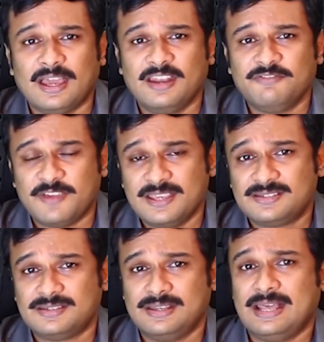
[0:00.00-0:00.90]
and
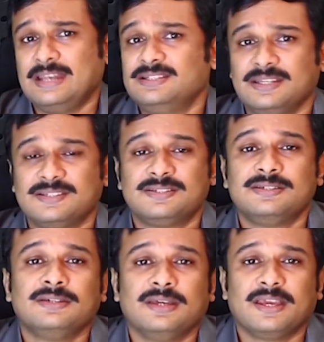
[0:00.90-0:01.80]
face analytics,
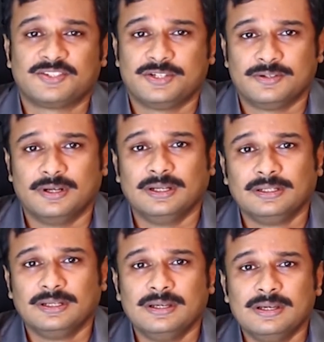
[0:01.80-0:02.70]
etc.
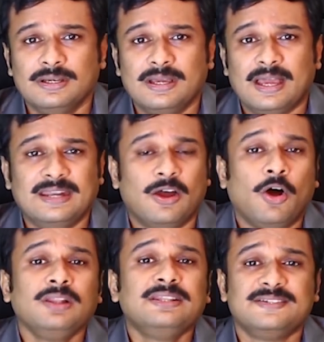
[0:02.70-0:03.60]
And
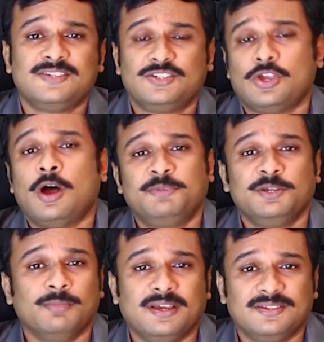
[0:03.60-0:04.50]
all this is
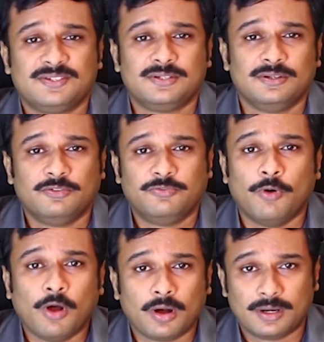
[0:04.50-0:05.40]
optimized
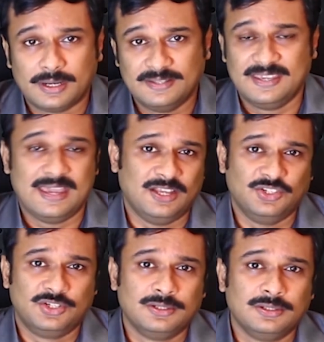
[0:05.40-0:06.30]
for the
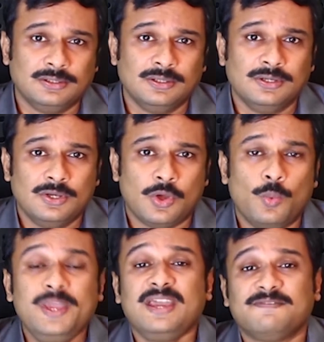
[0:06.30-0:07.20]
edge.
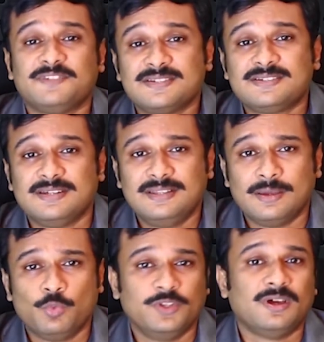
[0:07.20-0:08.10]
We have tested
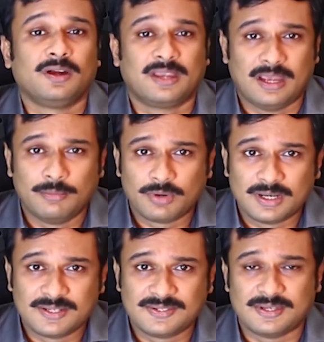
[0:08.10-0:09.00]
them with our
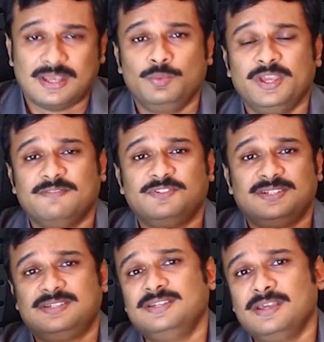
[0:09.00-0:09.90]
cameras, and we have
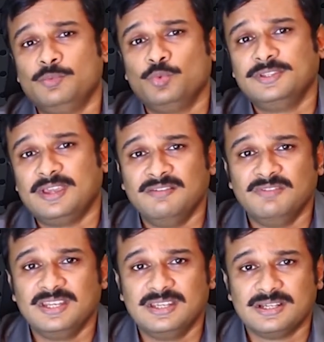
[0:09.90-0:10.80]
tested them with
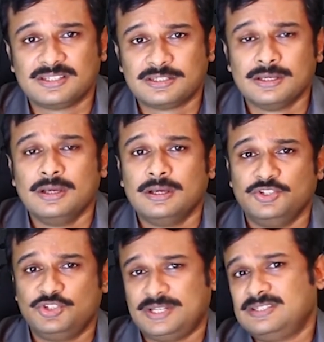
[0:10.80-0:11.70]
NVIDIA's
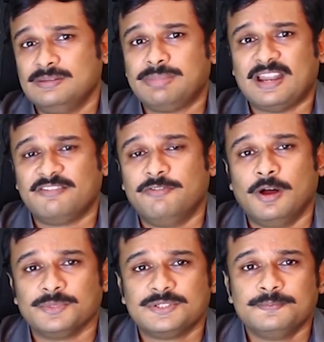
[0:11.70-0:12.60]
Jetson
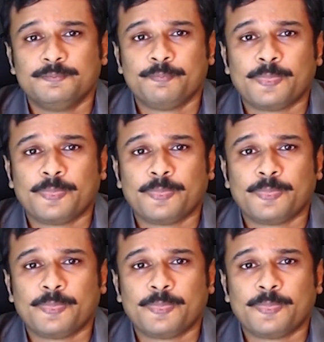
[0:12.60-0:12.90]
platforms.